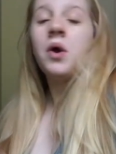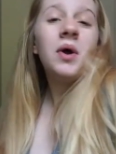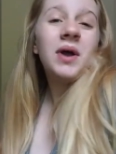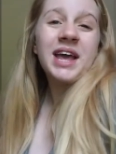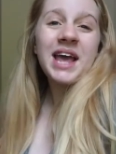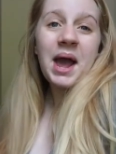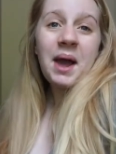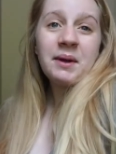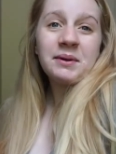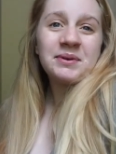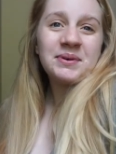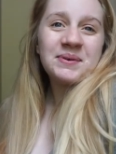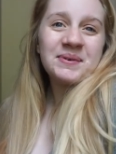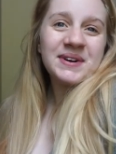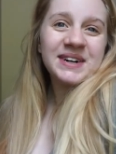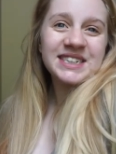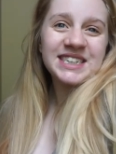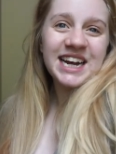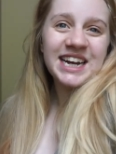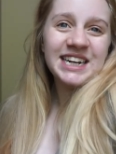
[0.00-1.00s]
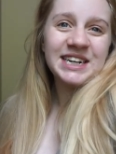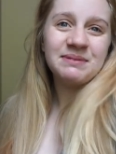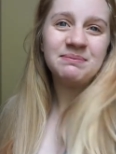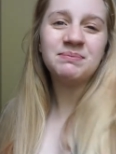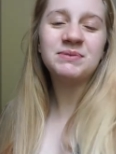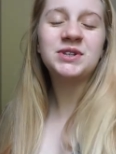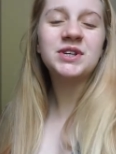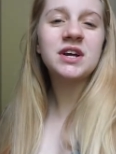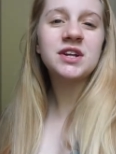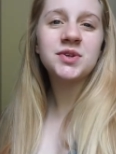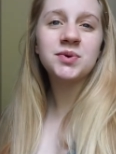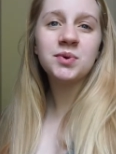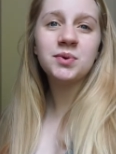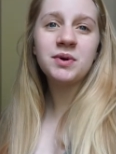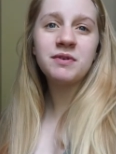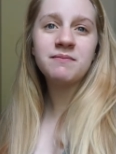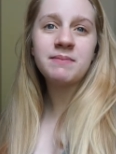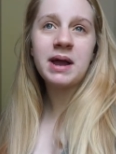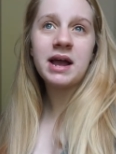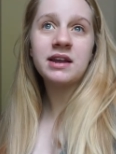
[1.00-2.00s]
yeah, so we're excited. So that's
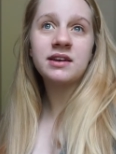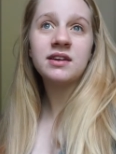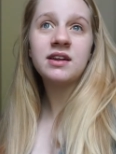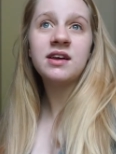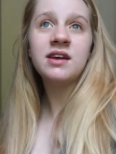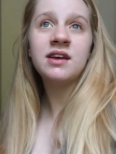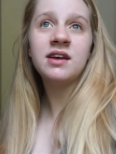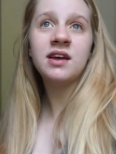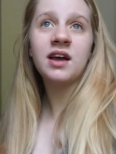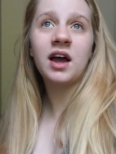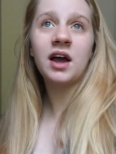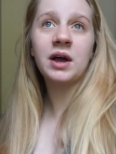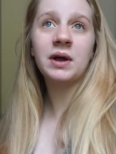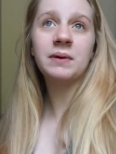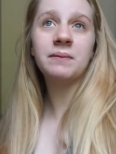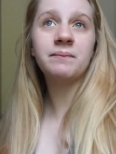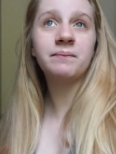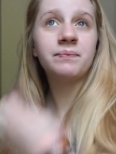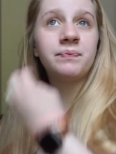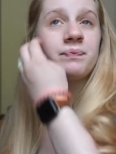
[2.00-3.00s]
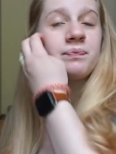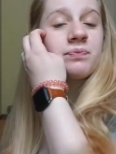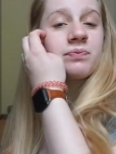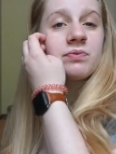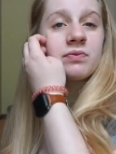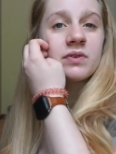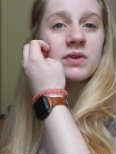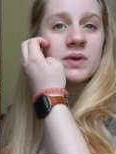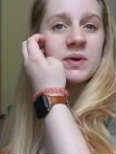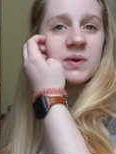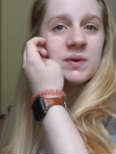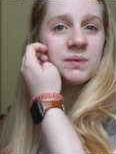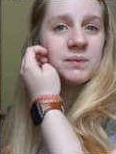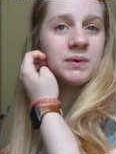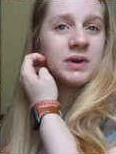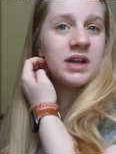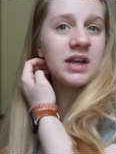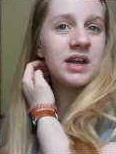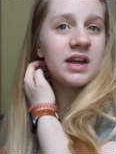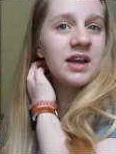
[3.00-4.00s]
where we've been. Um,
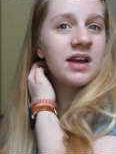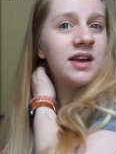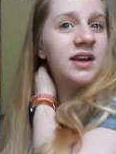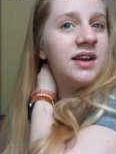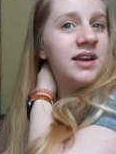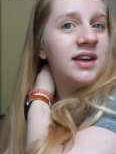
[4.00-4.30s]
we,